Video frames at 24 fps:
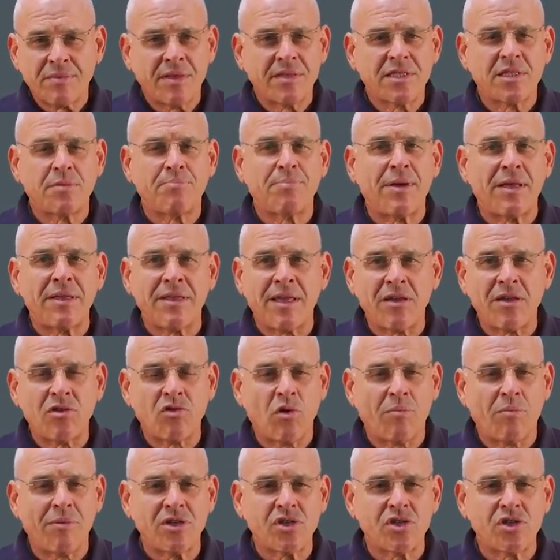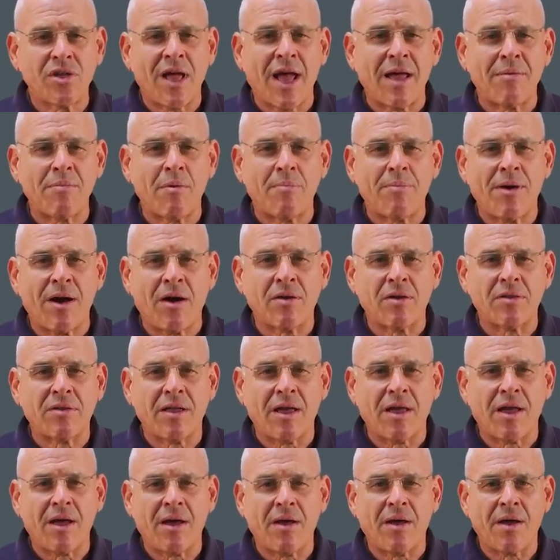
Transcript: spending too much time about uh,